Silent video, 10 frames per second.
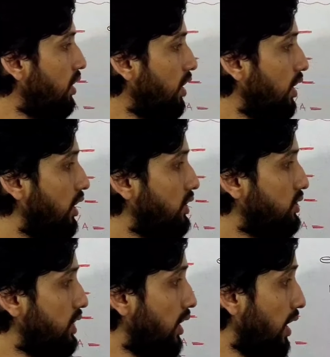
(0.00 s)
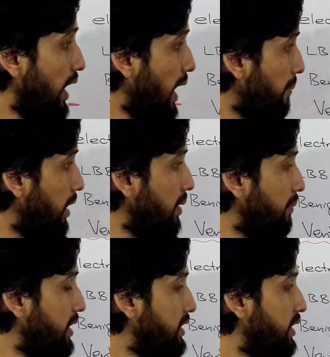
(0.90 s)
the MI
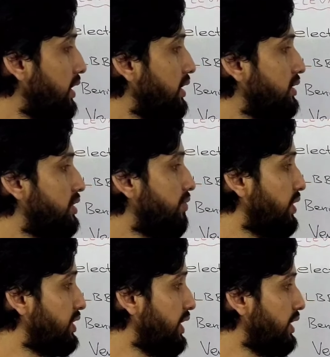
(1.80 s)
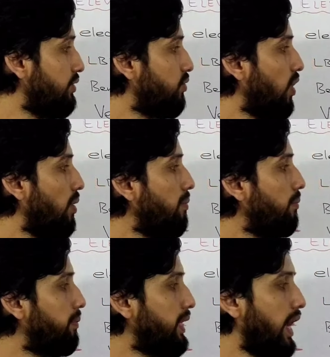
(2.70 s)
patient is differentiated from
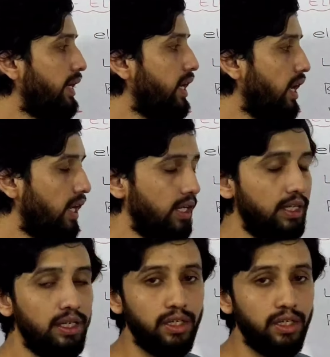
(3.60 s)
benign early